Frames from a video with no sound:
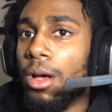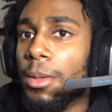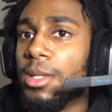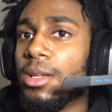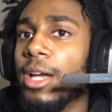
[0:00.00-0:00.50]

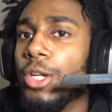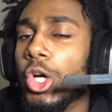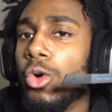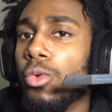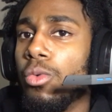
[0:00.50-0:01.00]
This I
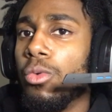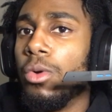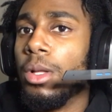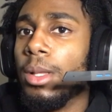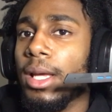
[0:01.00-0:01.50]
know,
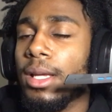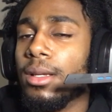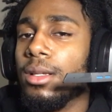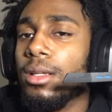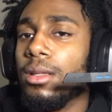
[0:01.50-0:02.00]
like,
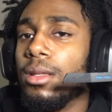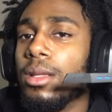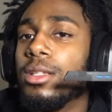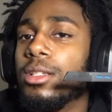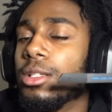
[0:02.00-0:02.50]

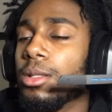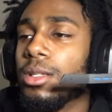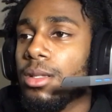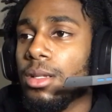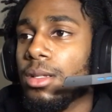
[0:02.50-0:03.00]
just
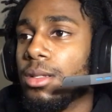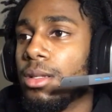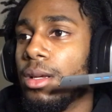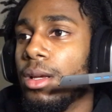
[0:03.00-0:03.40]
listen to this.